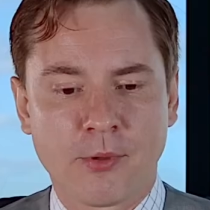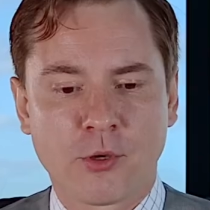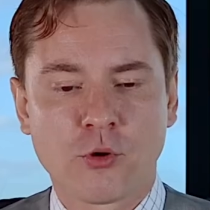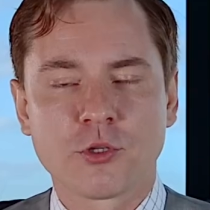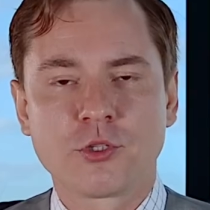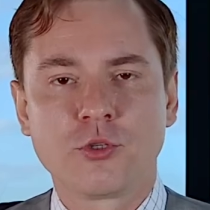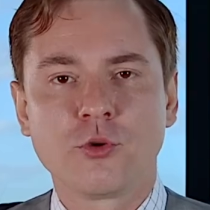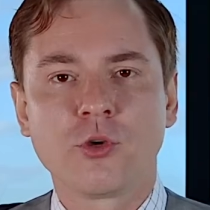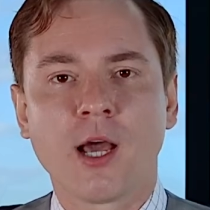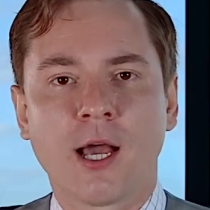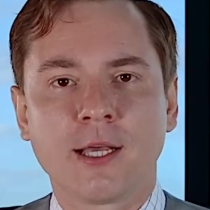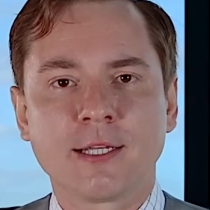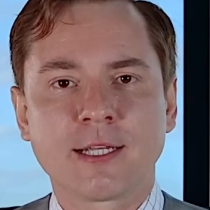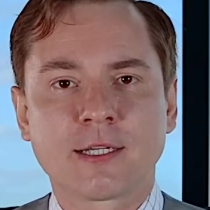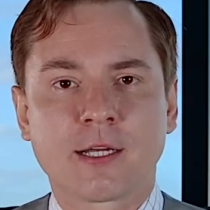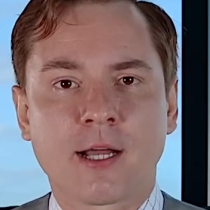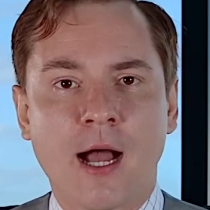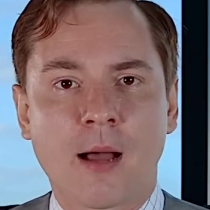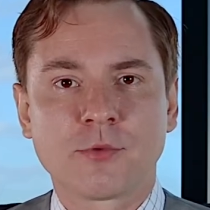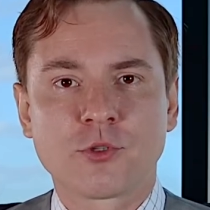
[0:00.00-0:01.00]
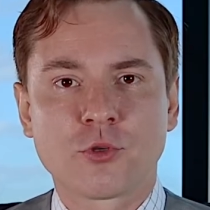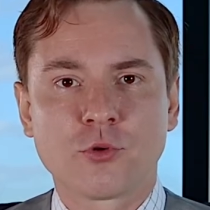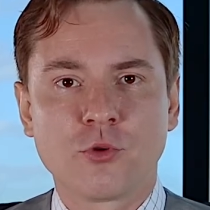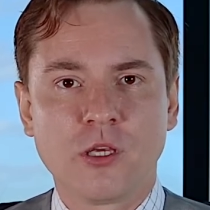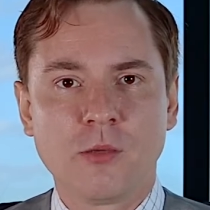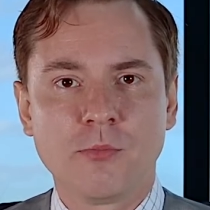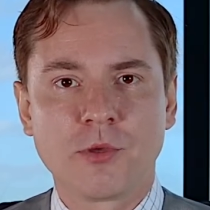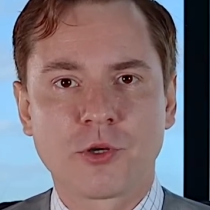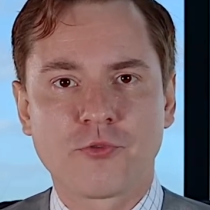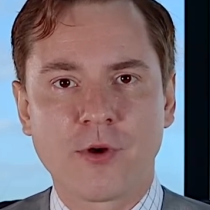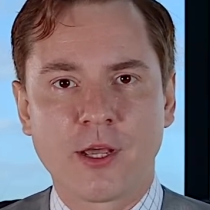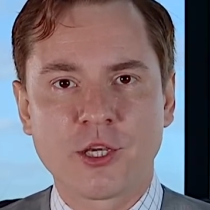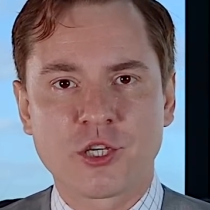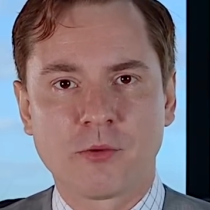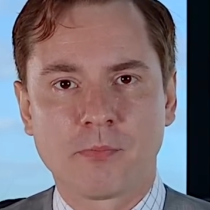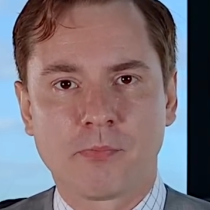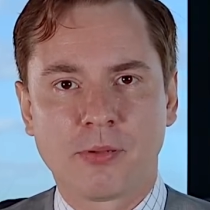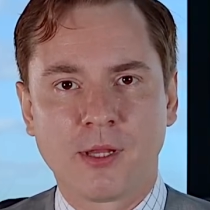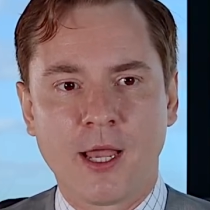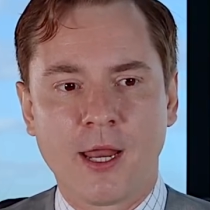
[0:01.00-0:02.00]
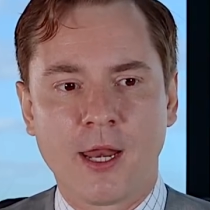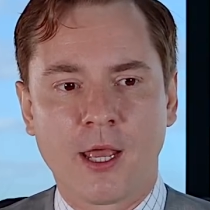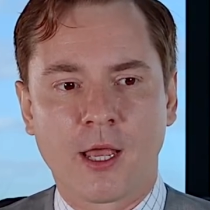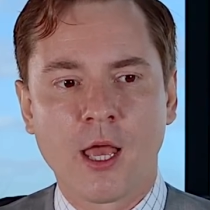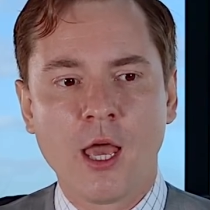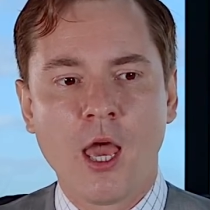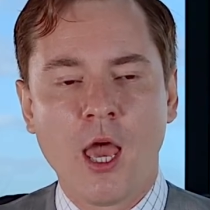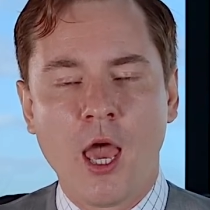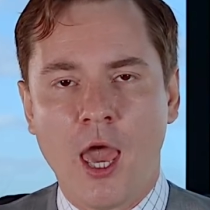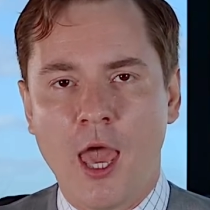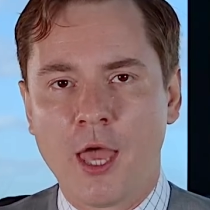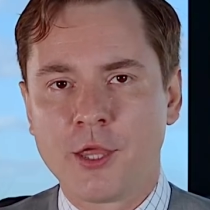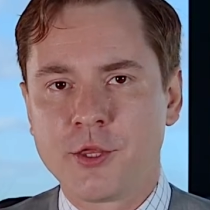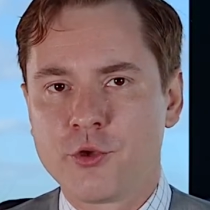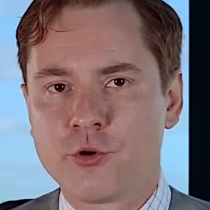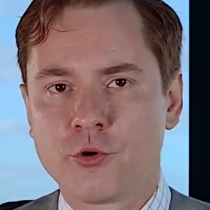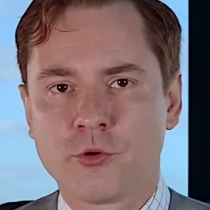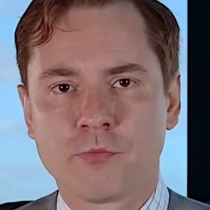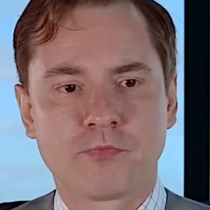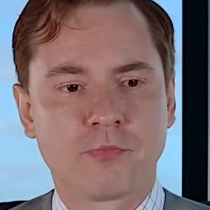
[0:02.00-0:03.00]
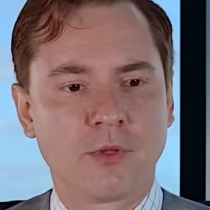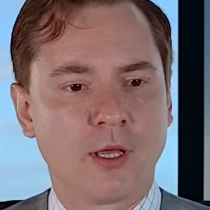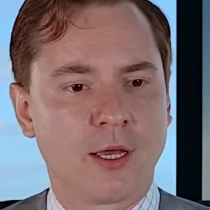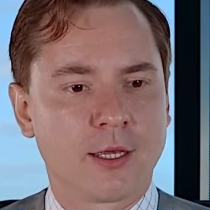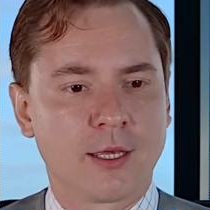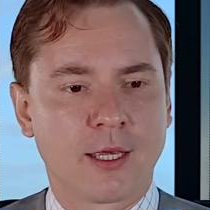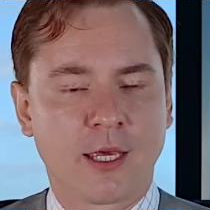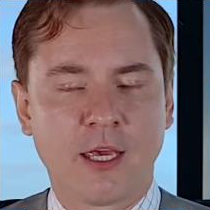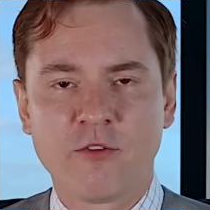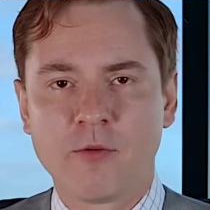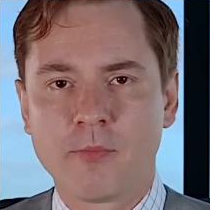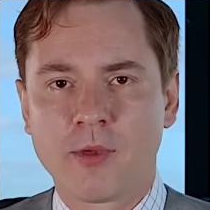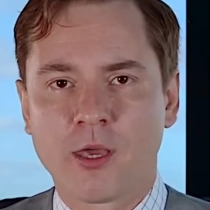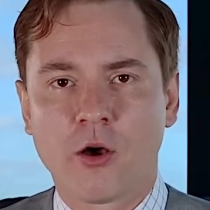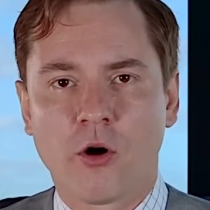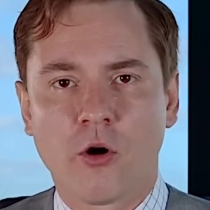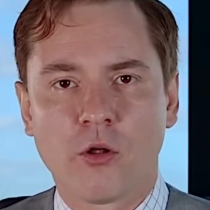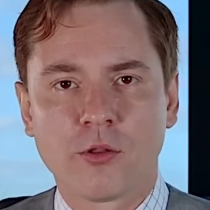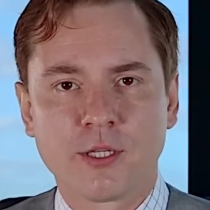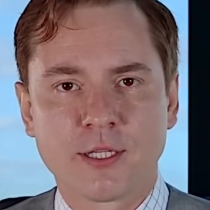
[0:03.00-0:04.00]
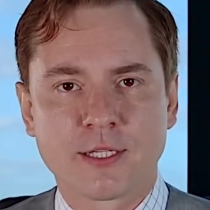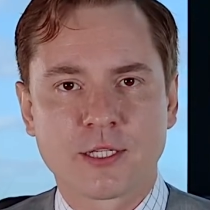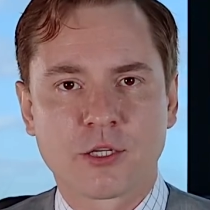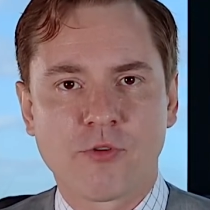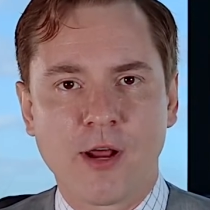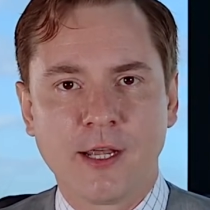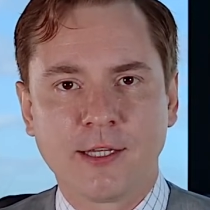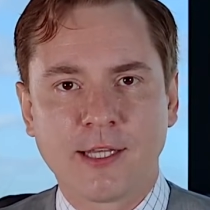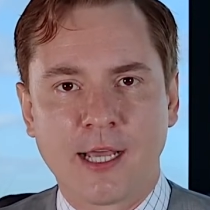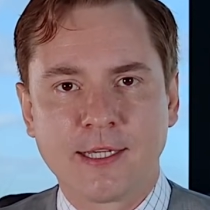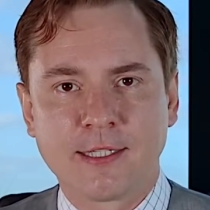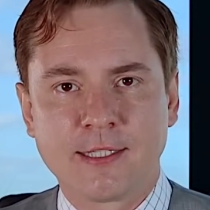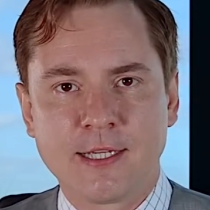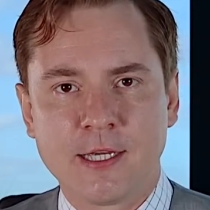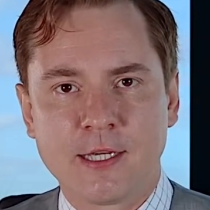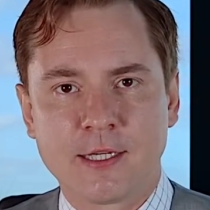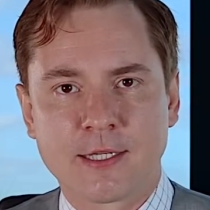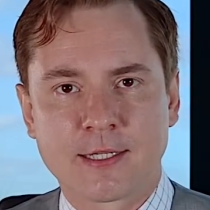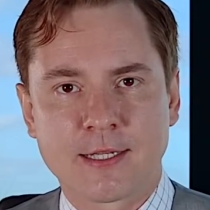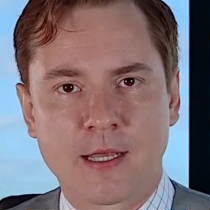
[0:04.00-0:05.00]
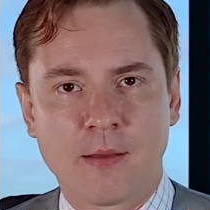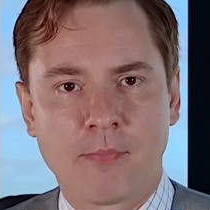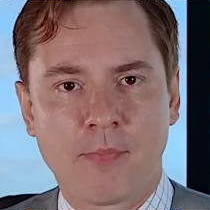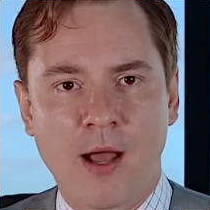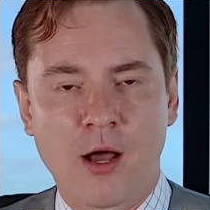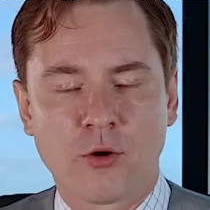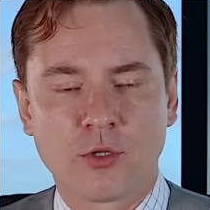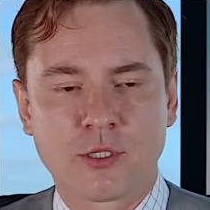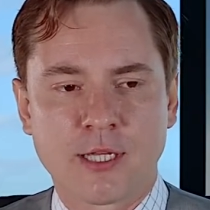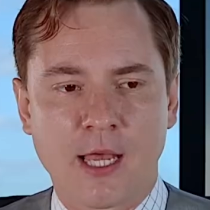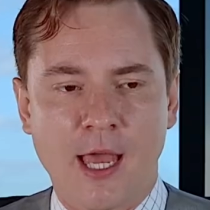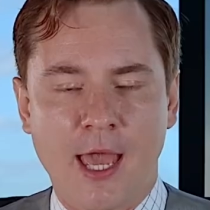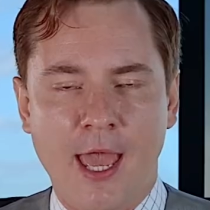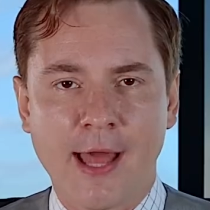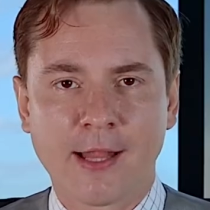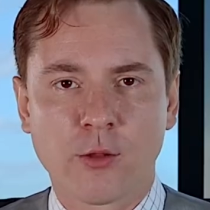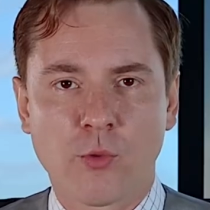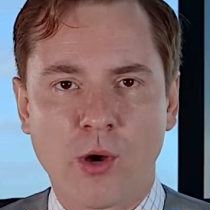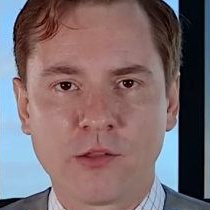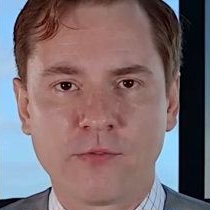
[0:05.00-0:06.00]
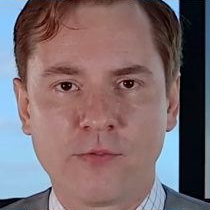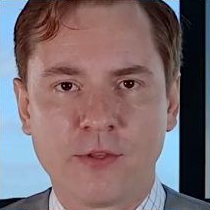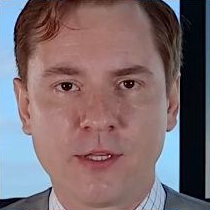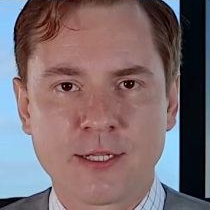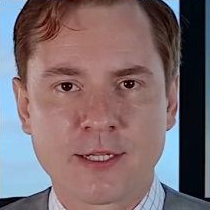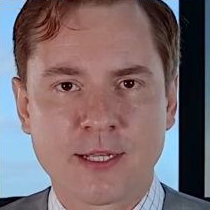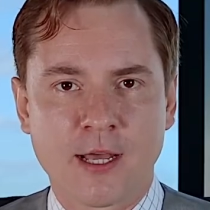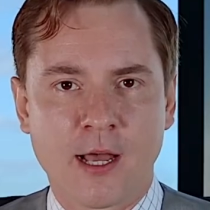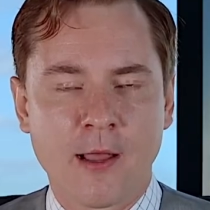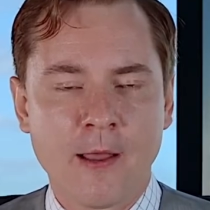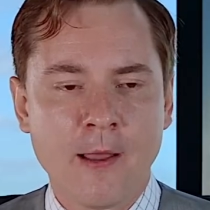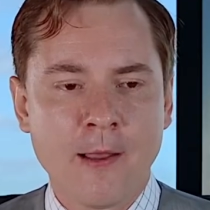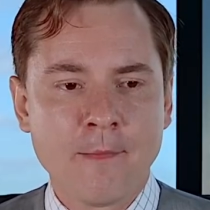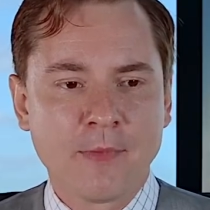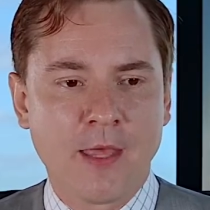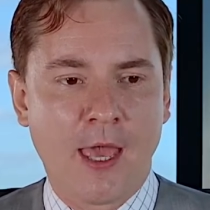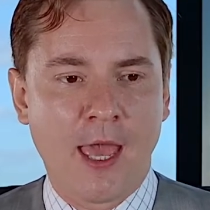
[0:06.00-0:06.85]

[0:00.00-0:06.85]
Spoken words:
Because you guys come to immigration planning and you give me all these great ideas about L1 visa,